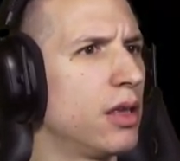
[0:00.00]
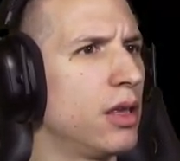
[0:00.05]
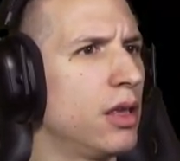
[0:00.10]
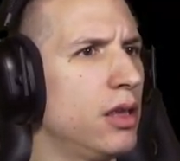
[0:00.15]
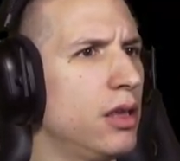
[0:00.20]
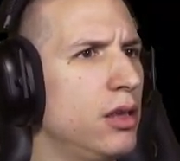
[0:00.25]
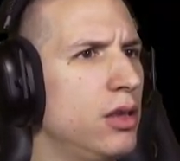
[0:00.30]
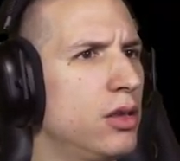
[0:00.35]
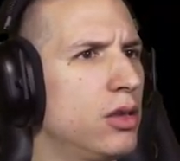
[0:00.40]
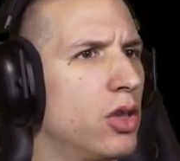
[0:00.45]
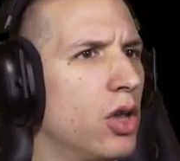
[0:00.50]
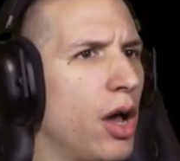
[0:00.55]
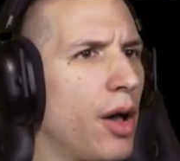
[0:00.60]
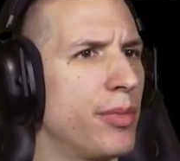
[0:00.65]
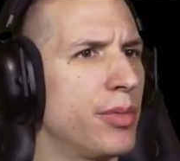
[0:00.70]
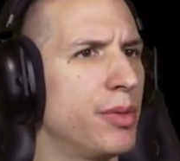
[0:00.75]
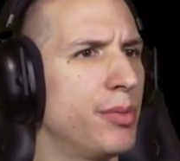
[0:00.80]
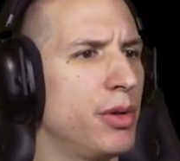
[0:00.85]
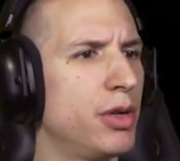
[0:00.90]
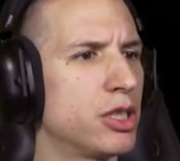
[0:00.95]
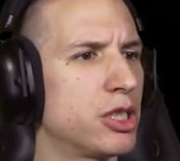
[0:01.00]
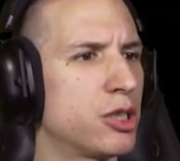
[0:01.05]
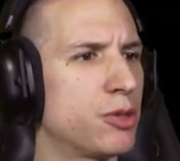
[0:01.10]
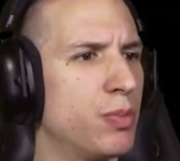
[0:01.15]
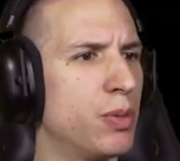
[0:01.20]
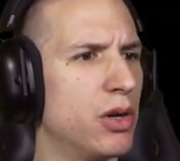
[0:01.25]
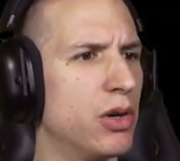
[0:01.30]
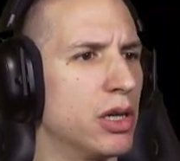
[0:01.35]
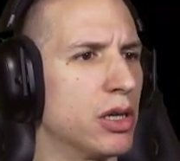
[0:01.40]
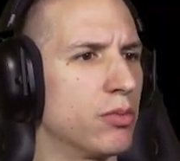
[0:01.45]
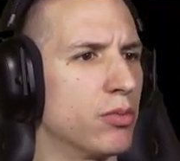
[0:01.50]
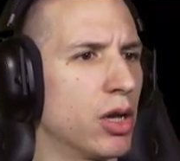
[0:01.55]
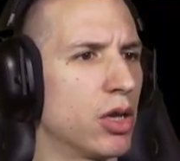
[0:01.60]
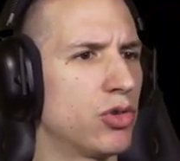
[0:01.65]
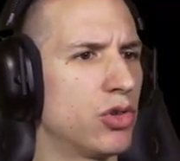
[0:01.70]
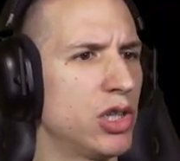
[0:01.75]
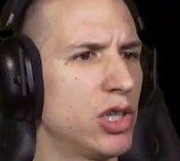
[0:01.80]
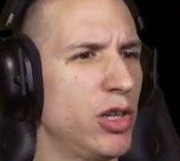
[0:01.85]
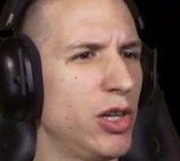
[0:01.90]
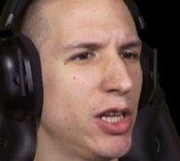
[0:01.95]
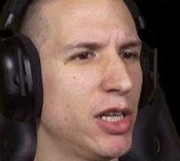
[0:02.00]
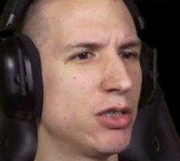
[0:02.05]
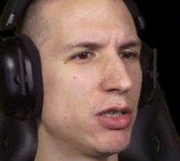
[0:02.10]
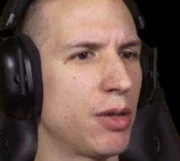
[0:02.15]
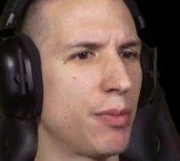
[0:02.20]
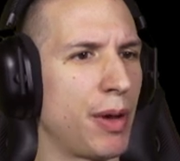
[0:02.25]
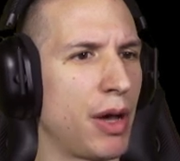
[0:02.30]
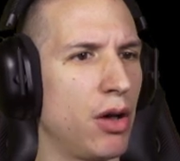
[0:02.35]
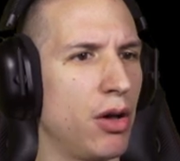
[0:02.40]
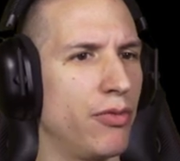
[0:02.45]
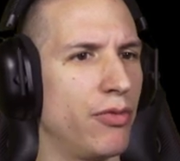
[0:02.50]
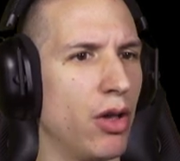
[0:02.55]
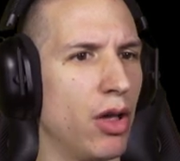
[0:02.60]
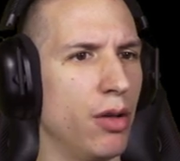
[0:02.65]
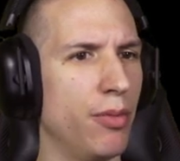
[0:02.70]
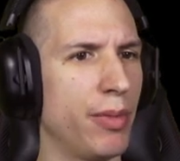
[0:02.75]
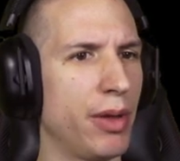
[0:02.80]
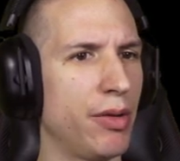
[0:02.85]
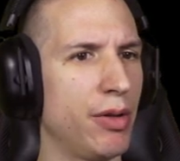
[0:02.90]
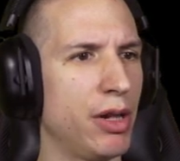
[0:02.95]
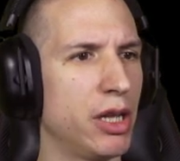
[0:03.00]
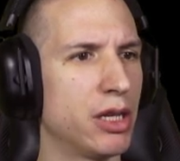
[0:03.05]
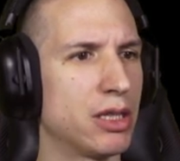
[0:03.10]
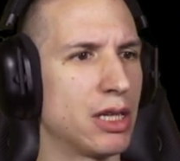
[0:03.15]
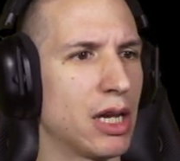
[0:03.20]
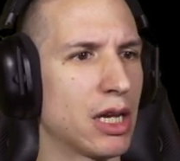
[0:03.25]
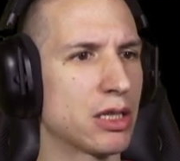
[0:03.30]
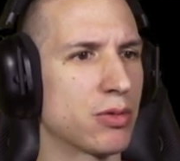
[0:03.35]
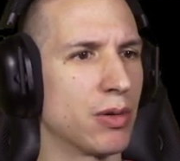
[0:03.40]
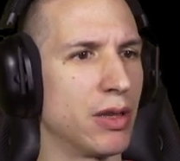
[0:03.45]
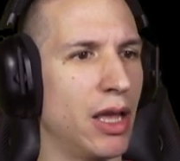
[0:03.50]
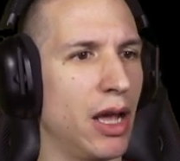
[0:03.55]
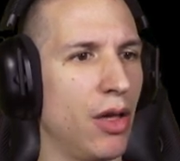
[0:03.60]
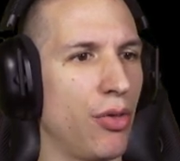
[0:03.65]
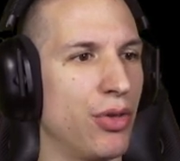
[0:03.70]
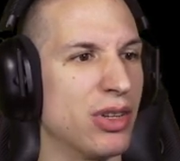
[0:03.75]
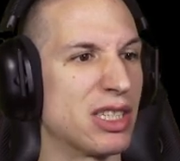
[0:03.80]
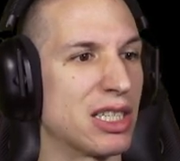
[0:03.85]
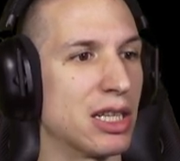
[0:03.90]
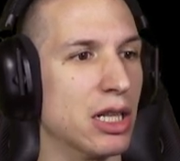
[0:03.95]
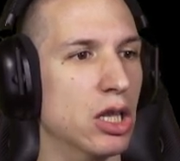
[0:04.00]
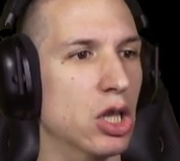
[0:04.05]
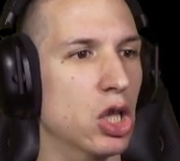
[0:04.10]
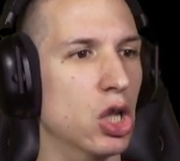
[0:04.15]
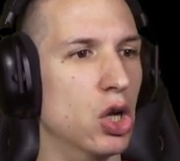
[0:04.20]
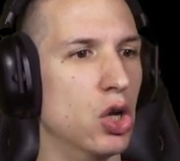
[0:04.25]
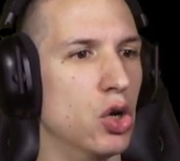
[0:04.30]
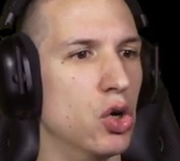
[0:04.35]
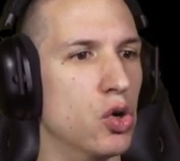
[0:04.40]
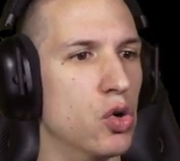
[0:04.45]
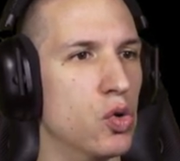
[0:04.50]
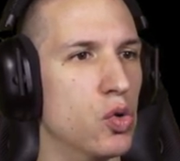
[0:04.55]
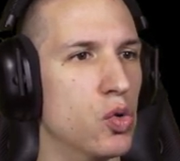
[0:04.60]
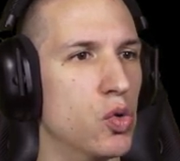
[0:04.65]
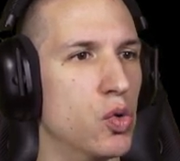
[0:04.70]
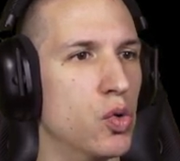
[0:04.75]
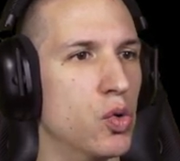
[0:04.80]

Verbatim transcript: Indomitable Spirit. Moderate increases the power of all melee attacks when health is low.